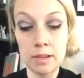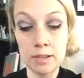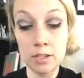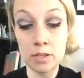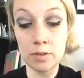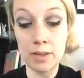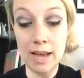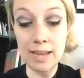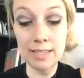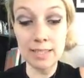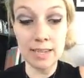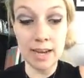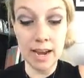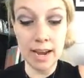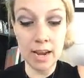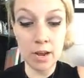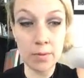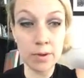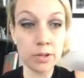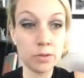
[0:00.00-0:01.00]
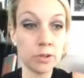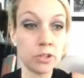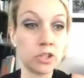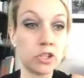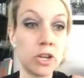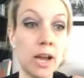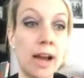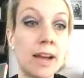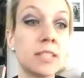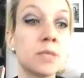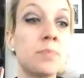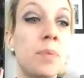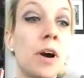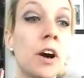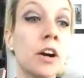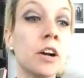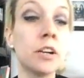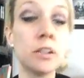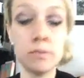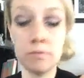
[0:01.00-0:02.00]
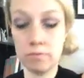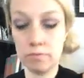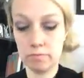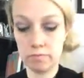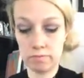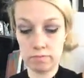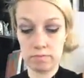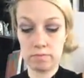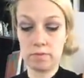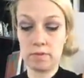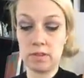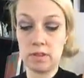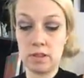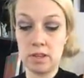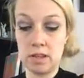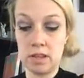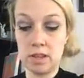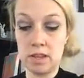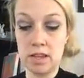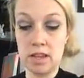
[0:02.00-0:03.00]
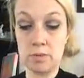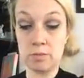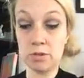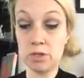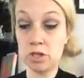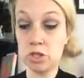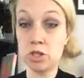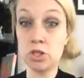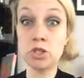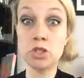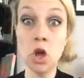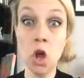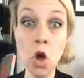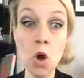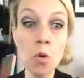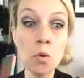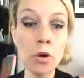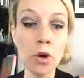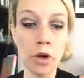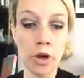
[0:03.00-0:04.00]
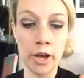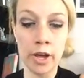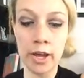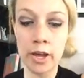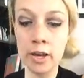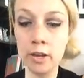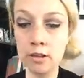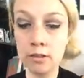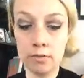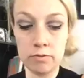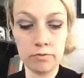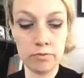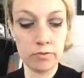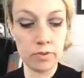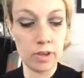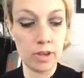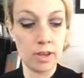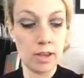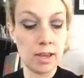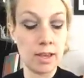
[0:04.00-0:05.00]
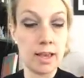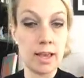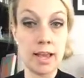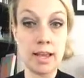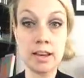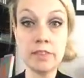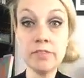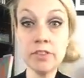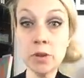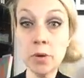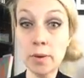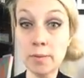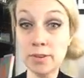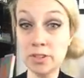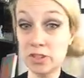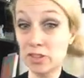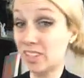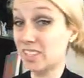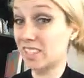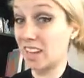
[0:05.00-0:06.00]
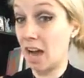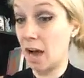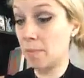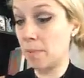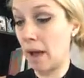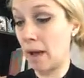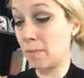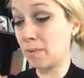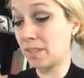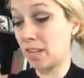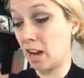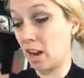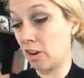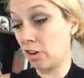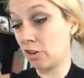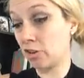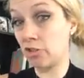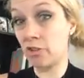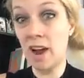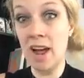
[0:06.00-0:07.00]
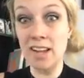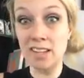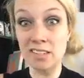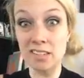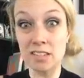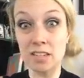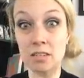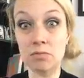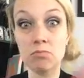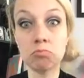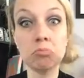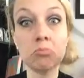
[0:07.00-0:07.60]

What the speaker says: So last night I went to a jazz bar and it was so good. And even though I was dressed up, I was underdressed.